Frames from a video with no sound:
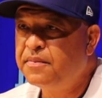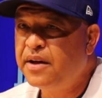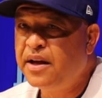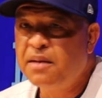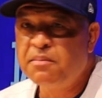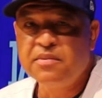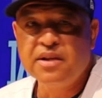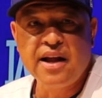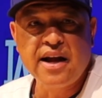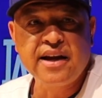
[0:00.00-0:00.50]

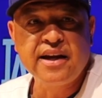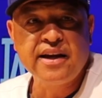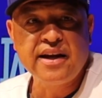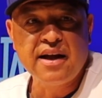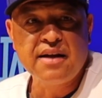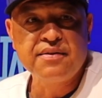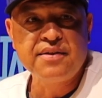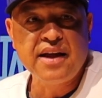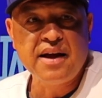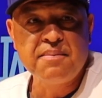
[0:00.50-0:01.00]
him legging
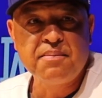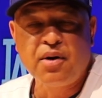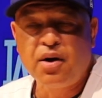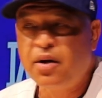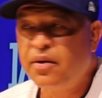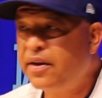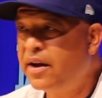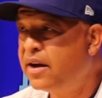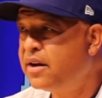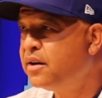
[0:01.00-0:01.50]
out that
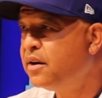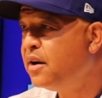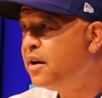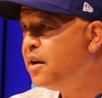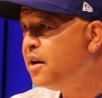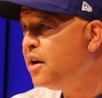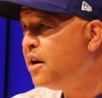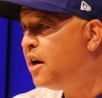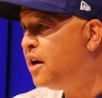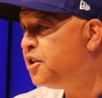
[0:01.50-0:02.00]
ball that
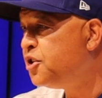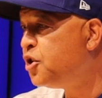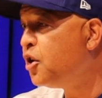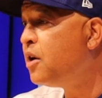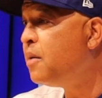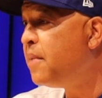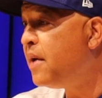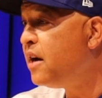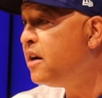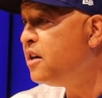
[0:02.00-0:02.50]

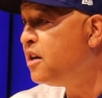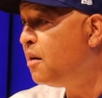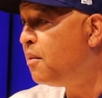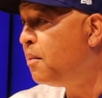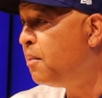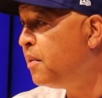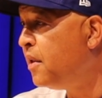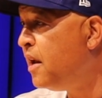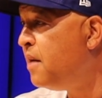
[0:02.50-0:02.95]
should have been a double